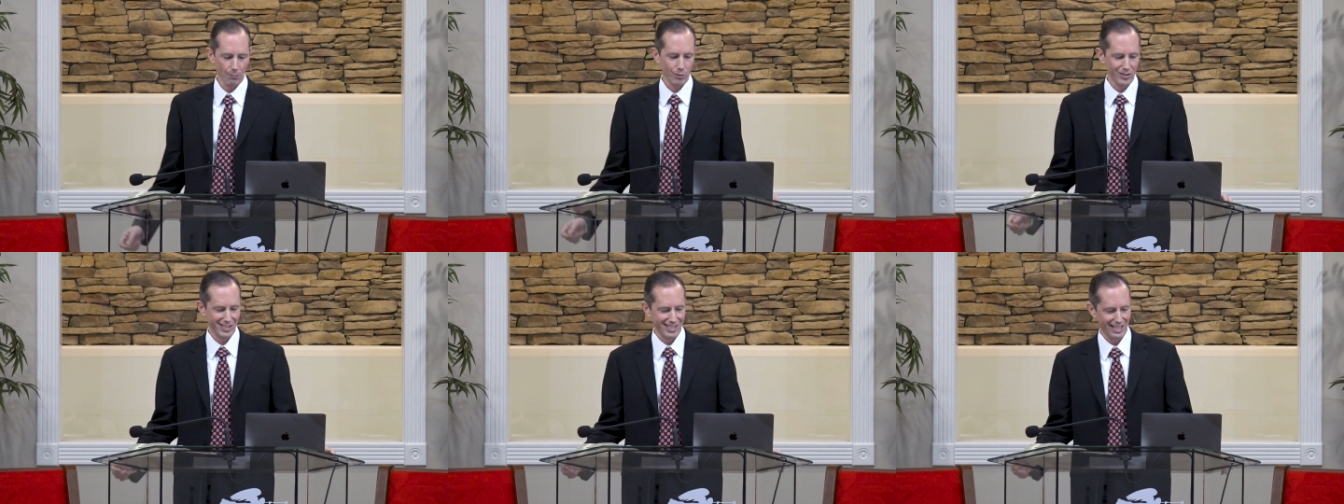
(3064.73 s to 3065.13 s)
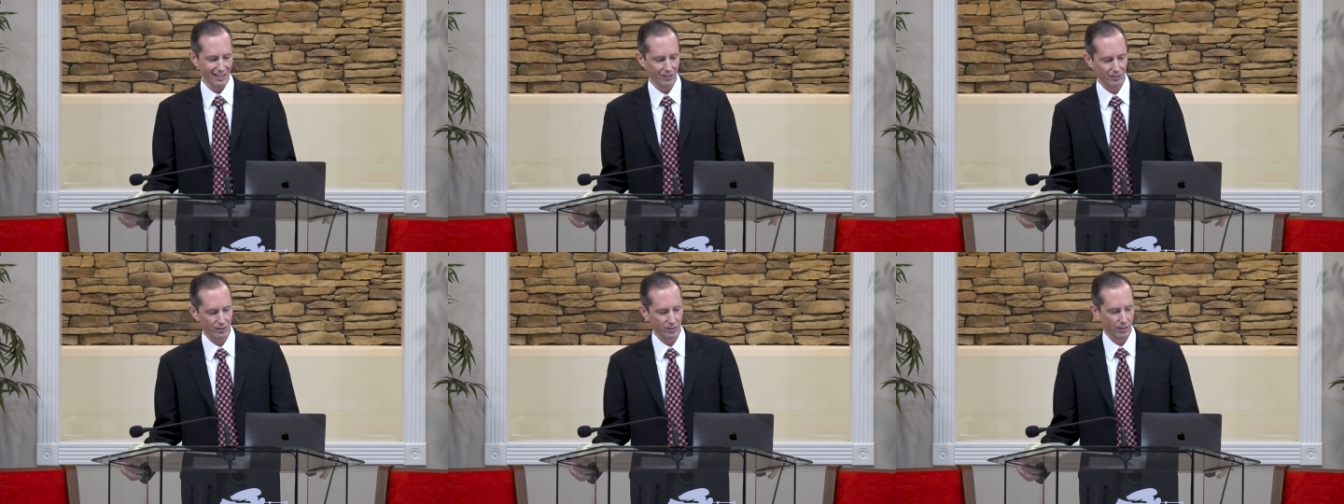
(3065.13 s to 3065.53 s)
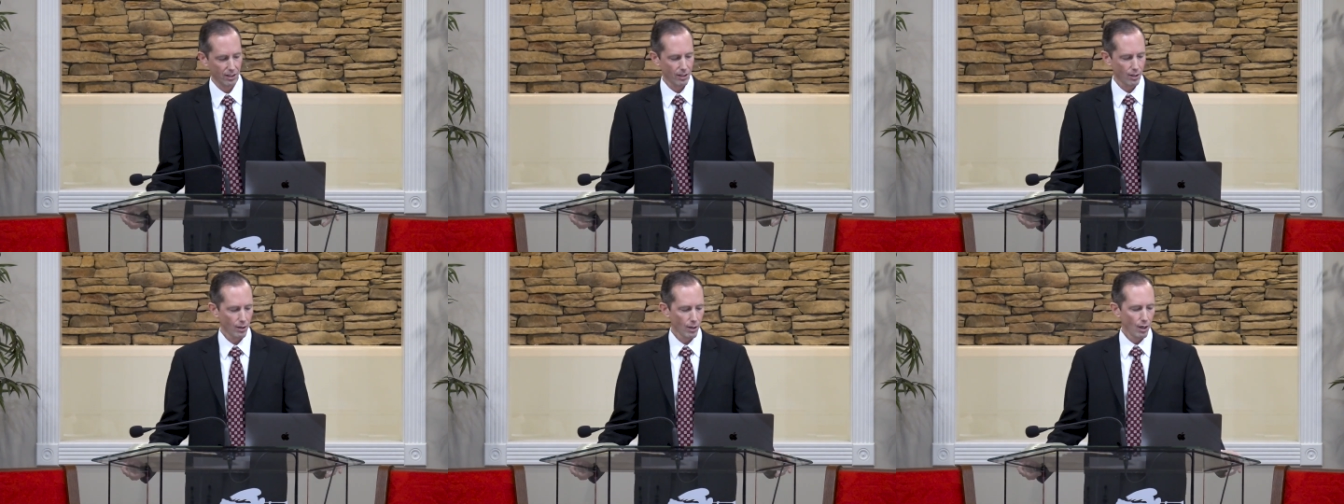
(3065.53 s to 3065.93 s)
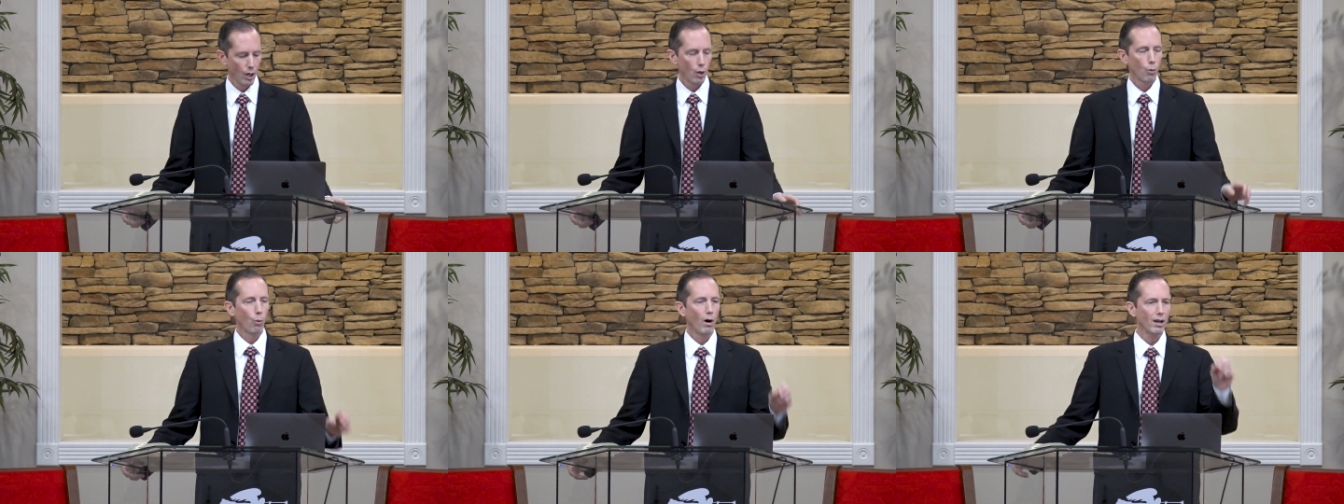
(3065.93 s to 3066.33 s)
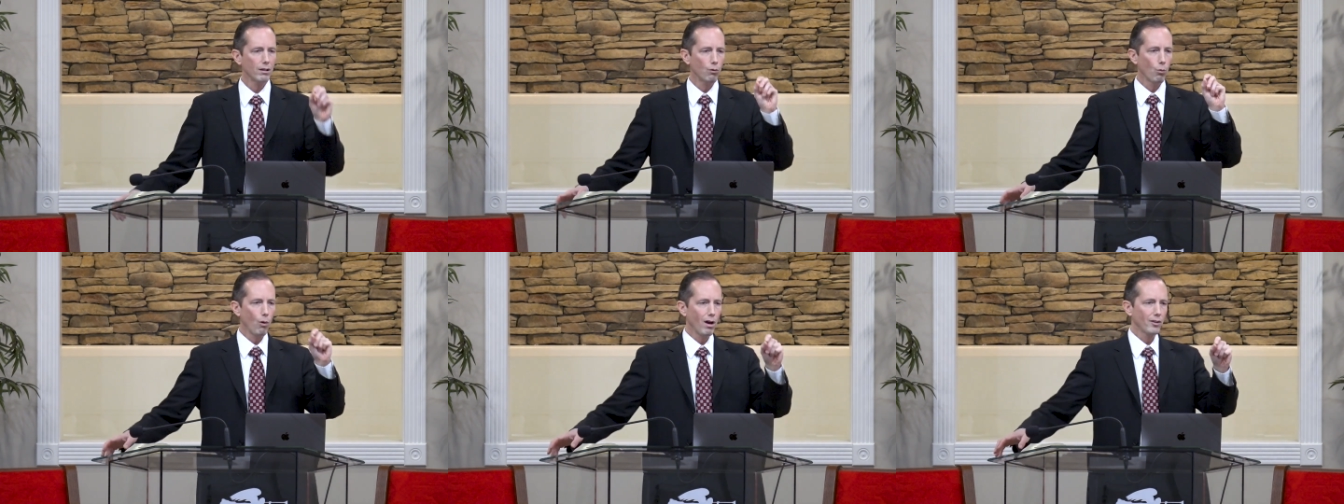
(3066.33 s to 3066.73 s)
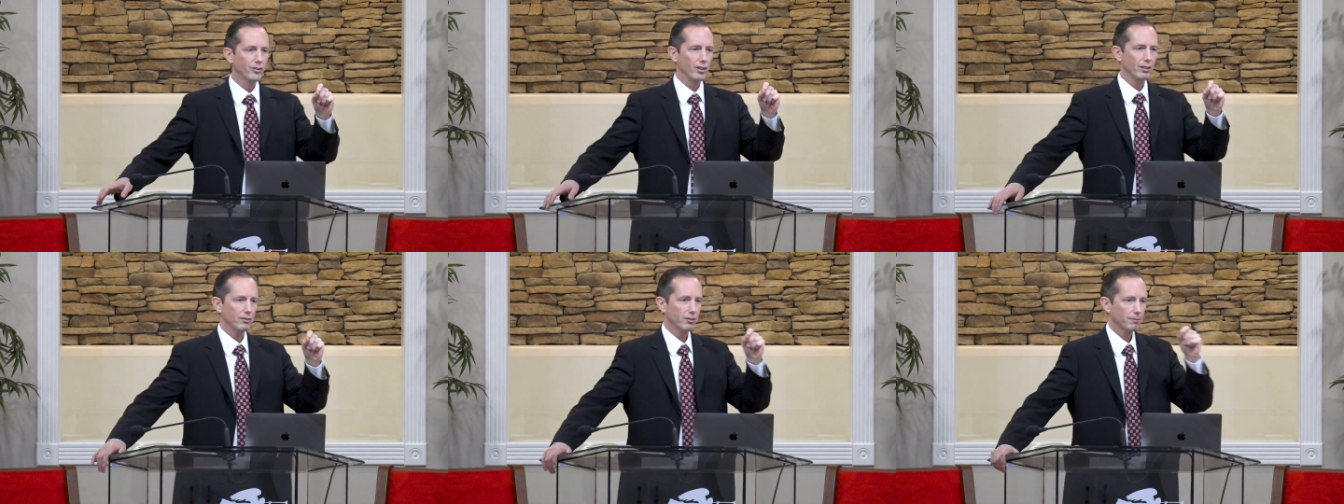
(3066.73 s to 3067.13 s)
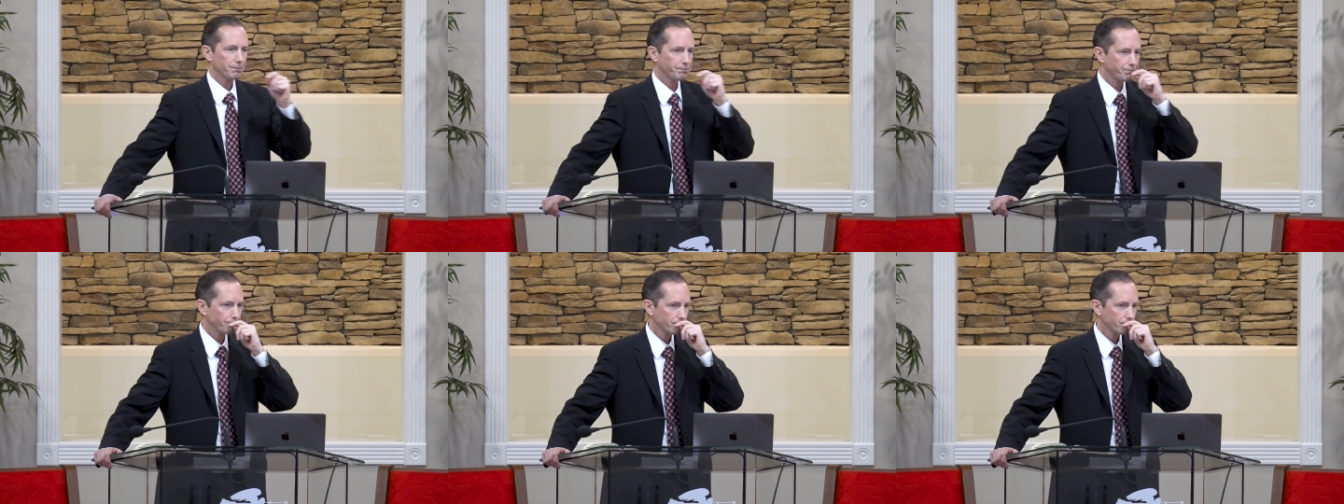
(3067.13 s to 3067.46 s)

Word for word: number 6. What was it